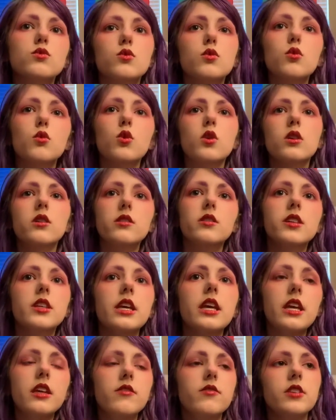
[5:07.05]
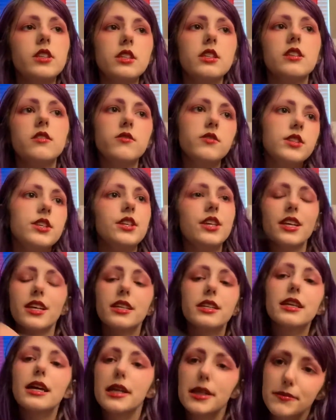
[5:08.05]
Or KVD
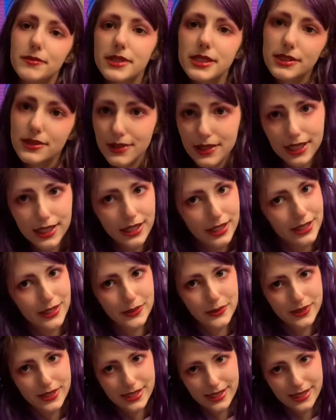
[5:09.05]
Vegan. I'm still getting used to